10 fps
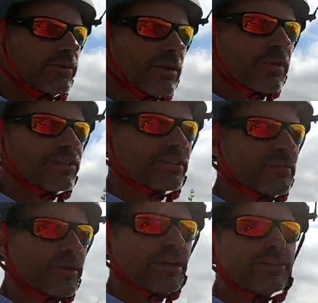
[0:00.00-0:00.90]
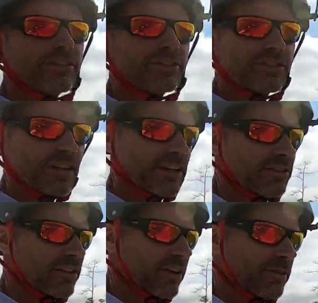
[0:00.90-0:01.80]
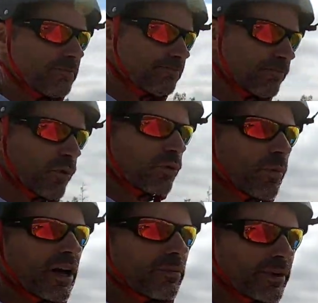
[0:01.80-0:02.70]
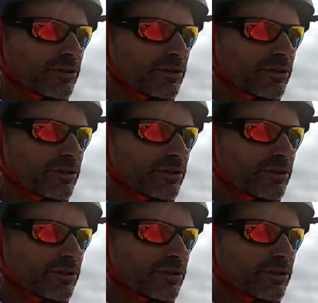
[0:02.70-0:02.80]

what that basically means is, is uh, what reminded me